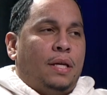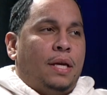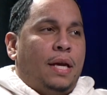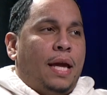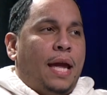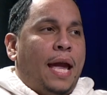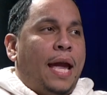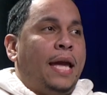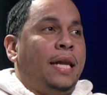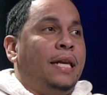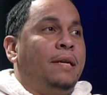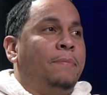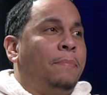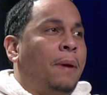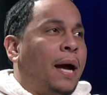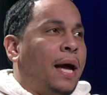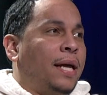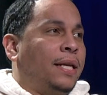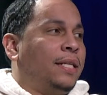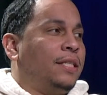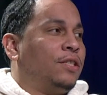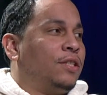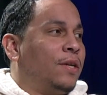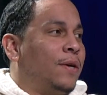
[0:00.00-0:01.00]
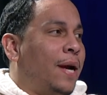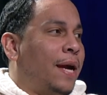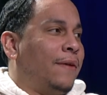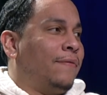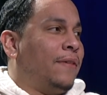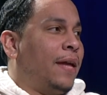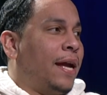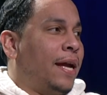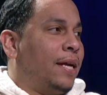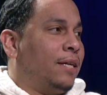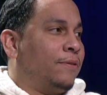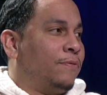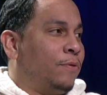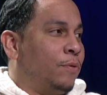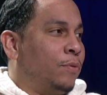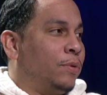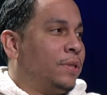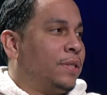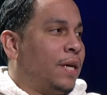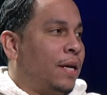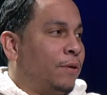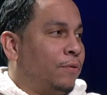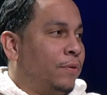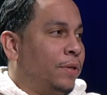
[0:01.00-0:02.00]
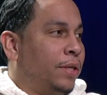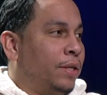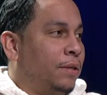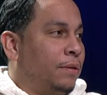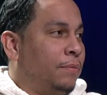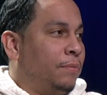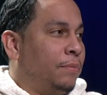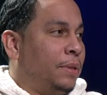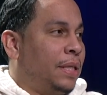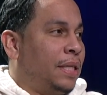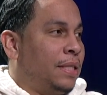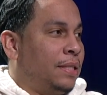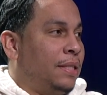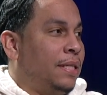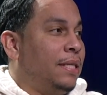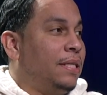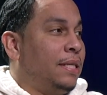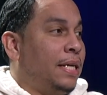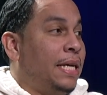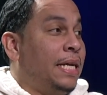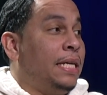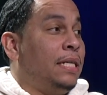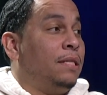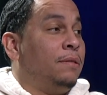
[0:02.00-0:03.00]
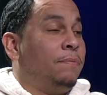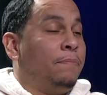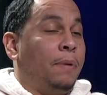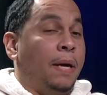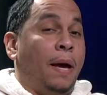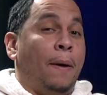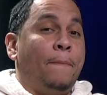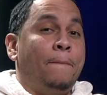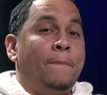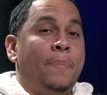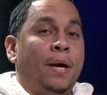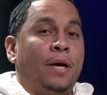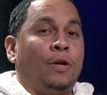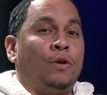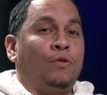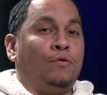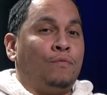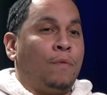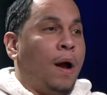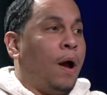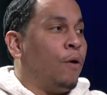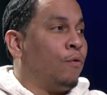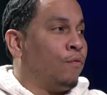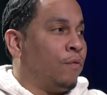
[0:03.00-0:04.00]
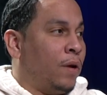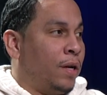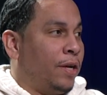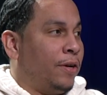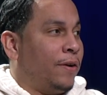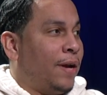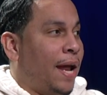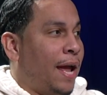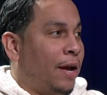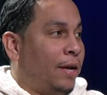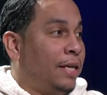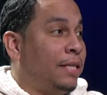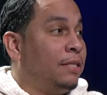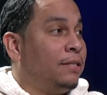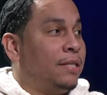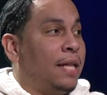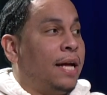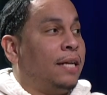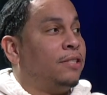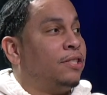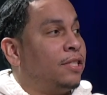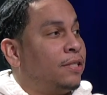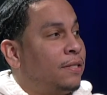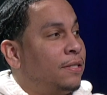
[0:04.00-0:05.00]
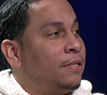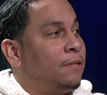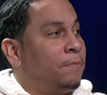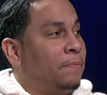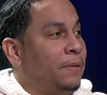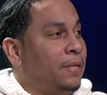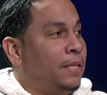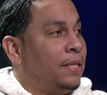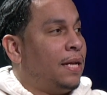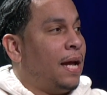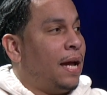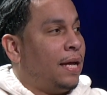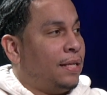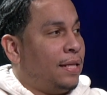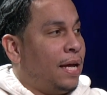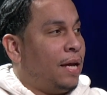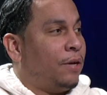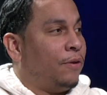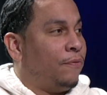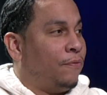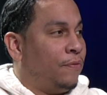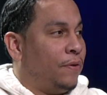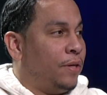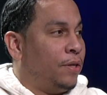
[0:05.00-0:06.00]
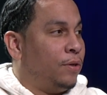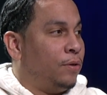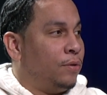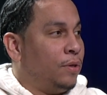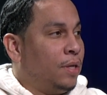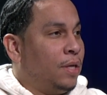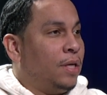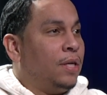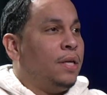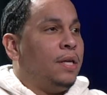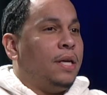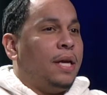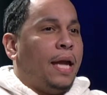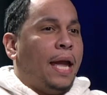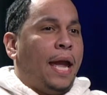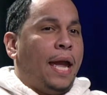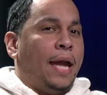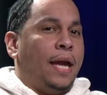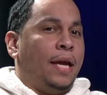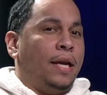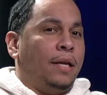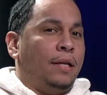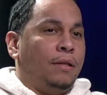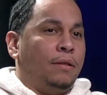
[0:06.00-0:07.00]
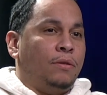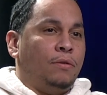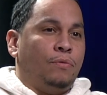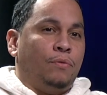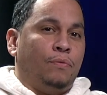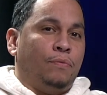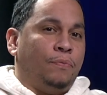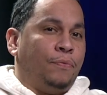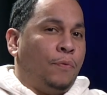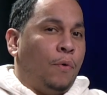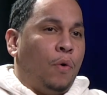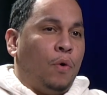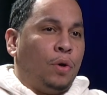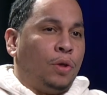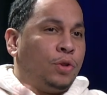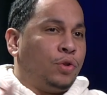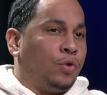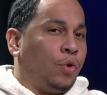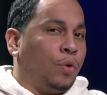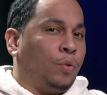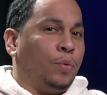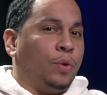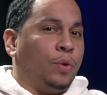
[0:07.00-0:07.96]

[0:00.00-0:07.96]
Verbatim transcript: anybody's gonna have their hands full with Tyreek because yeah. he, he's a better route runner now. He's not just a speed yeah. guy down the field. And for all the talk we're